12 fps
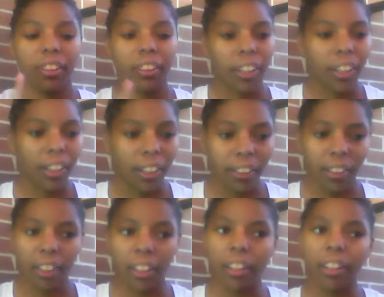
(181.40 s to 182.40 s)
thin
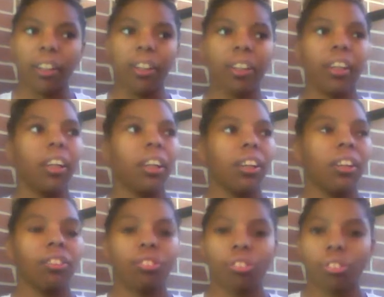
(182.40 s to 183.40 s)
hair,
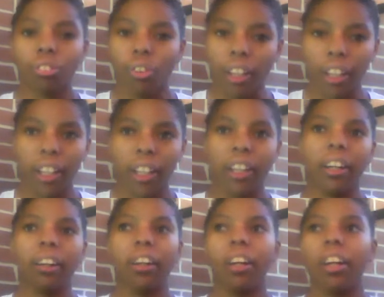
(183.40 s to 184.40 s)
short hair,
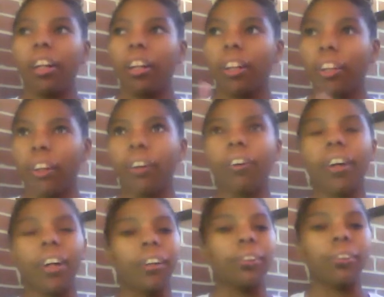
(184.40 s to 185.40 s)
long
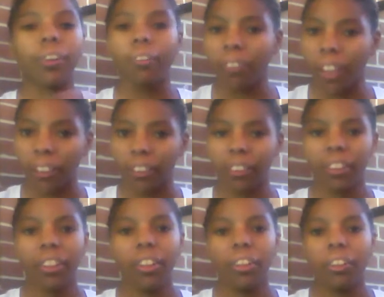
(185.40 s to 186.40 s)
hair, don't matter.
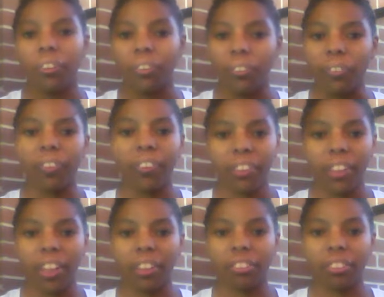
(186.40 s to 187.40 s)
Going
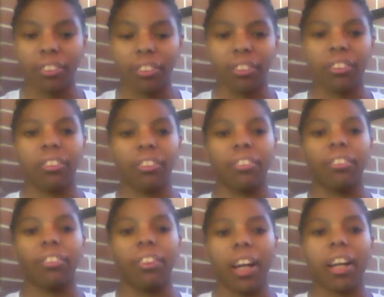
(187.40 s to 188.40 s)
natural, you
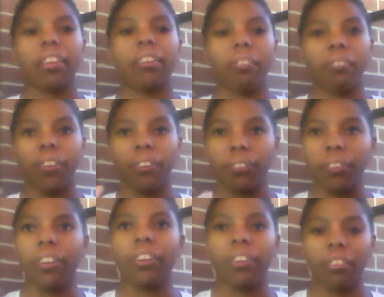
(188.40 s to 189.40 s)
got to be
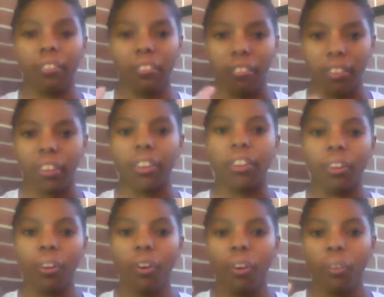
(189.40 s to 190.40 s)
willing to deal
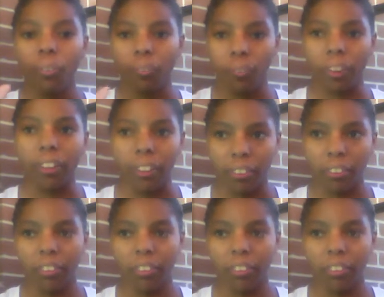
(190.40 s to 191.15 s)
with it.